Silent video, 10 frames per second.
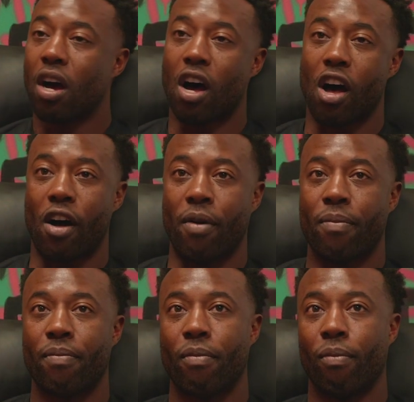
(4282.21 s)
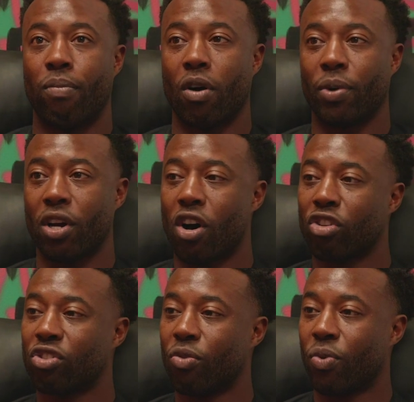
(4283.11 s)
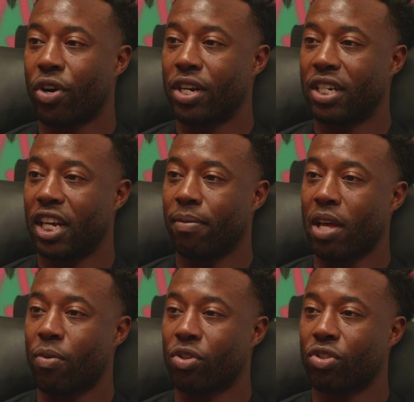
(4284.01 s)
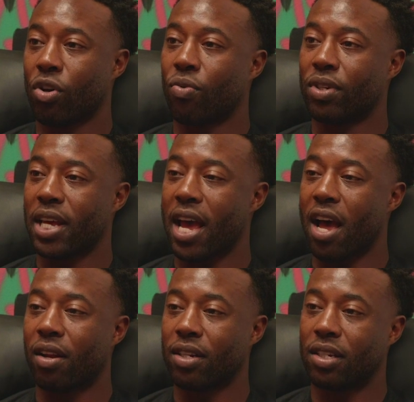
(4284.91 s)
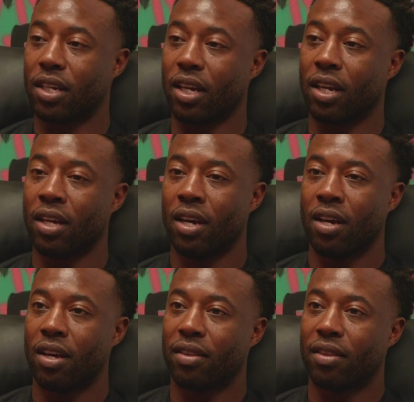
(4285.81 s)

But we also were a team that was so talented